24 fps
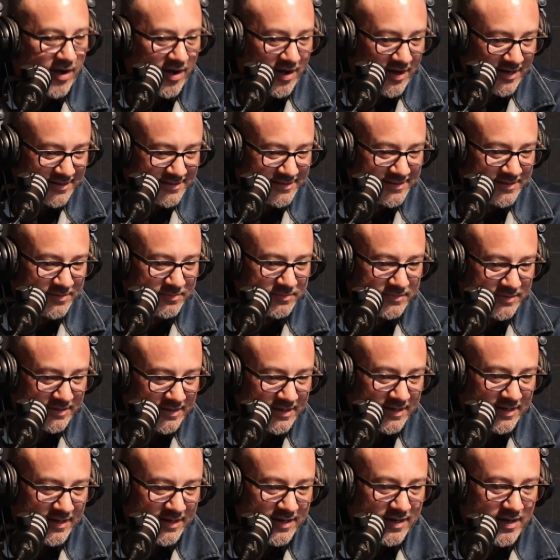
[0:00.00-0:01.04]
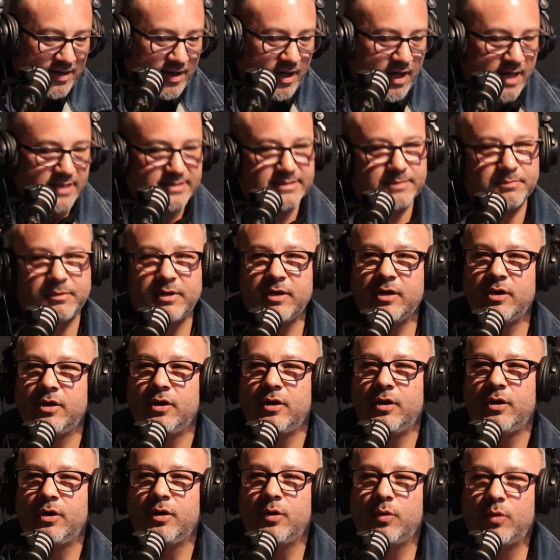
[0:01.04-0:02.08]
Awesome, awesome.
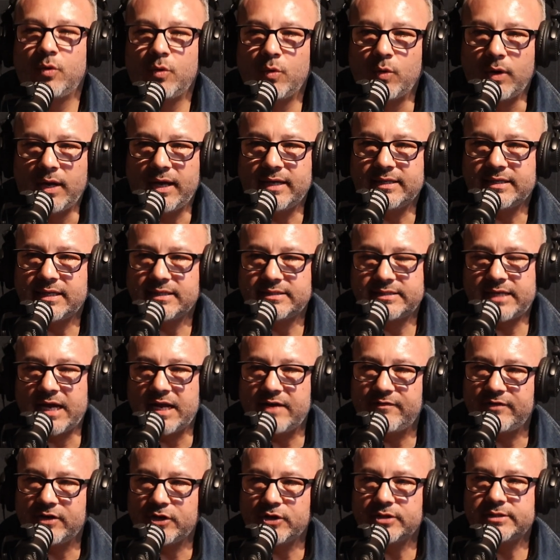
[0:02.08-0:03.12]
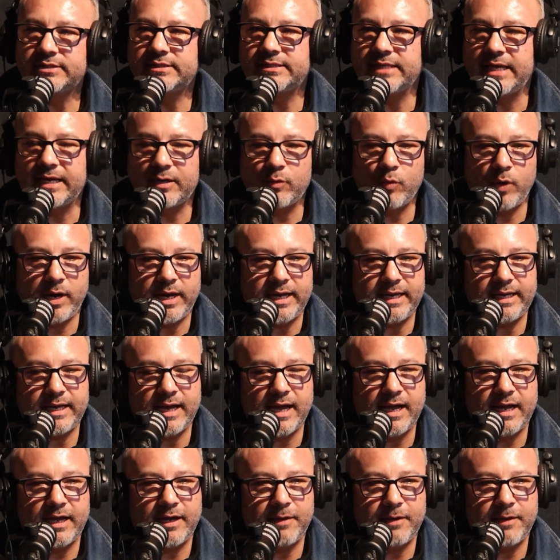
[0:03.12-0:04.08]
Well, it's kind of a good segue.